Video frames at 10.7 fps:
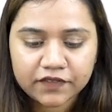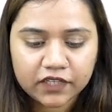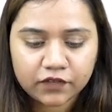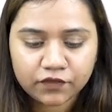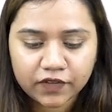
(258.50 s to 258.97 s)

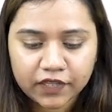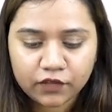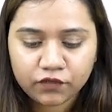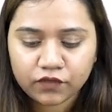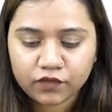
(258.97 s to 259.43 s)
6,
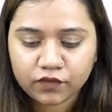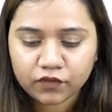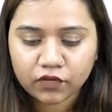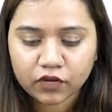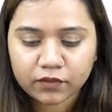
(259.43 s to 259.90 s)
75, 75,
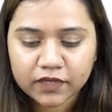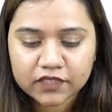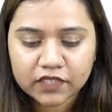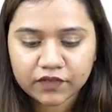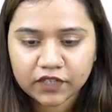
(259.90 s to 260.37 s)

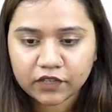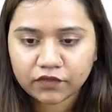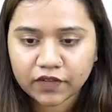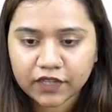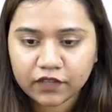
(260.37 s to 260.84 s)

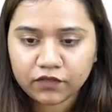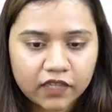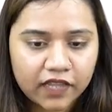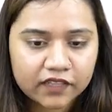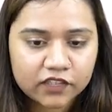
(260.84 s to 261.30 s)

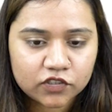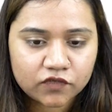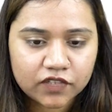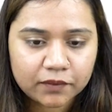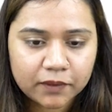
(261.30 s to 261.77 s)
and
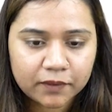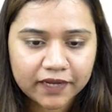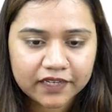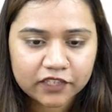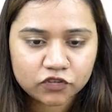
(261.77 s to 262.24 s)
this will be
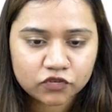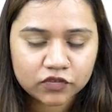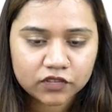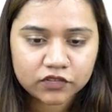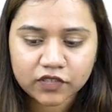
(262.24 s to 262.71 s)

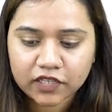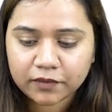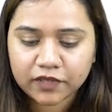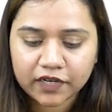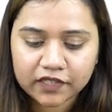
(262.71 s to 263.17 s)
bilateral, so
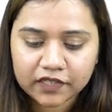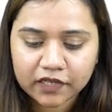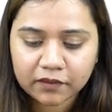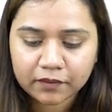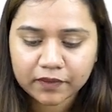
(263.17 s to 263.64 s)
I'll be
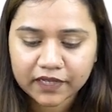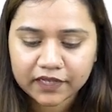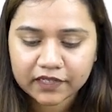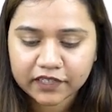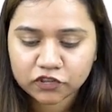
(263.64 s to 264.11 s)
writing
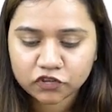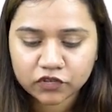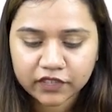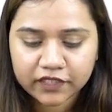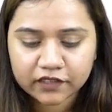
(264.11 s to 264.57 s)

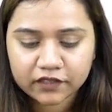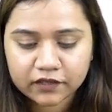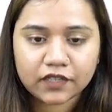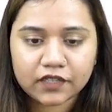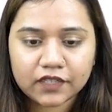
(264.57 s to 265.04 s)
bilateral here.
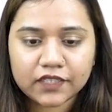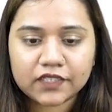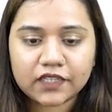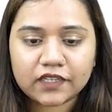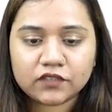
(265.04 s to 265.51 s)

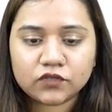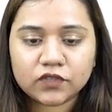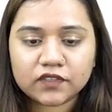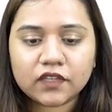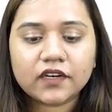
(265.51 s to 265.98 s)
As soon
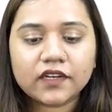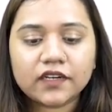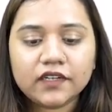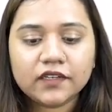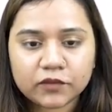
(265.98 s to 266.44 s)
as I run
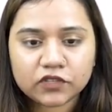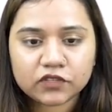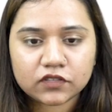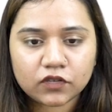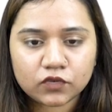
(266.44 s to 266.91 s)
it, we
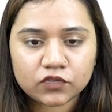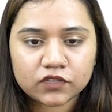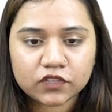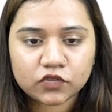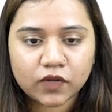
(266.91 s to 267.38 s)
just close this